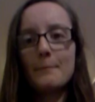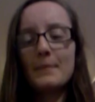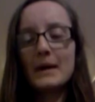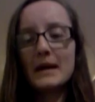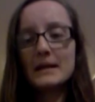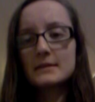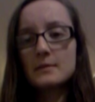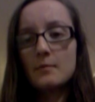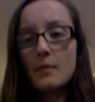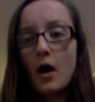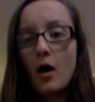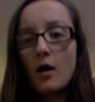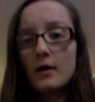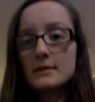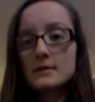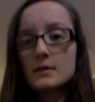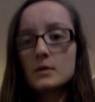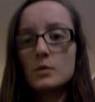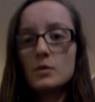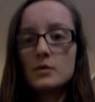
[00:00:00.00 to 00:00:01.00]
pick some
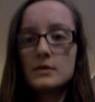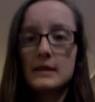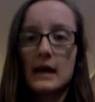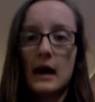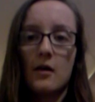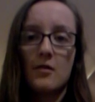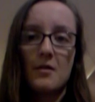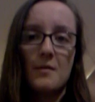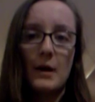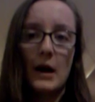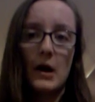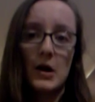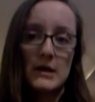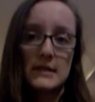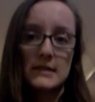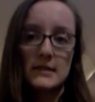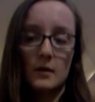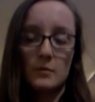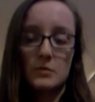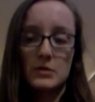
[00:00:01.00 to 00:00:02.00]
articles that are about our
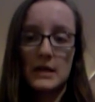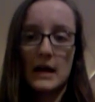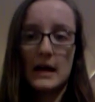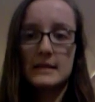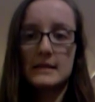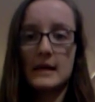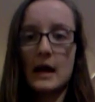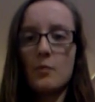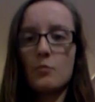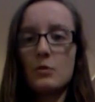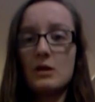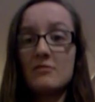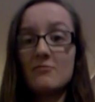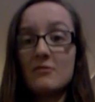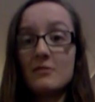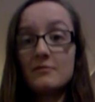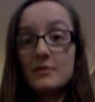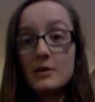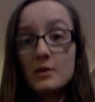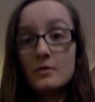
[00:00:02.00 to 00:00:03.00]
subject and we
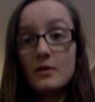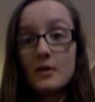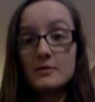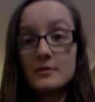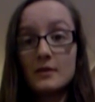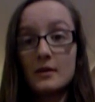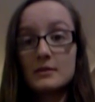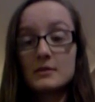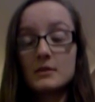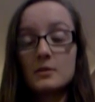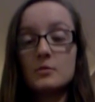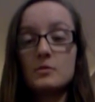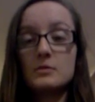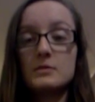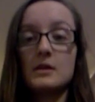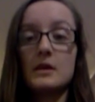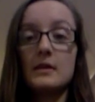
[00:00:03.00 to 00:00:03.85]
review those articles.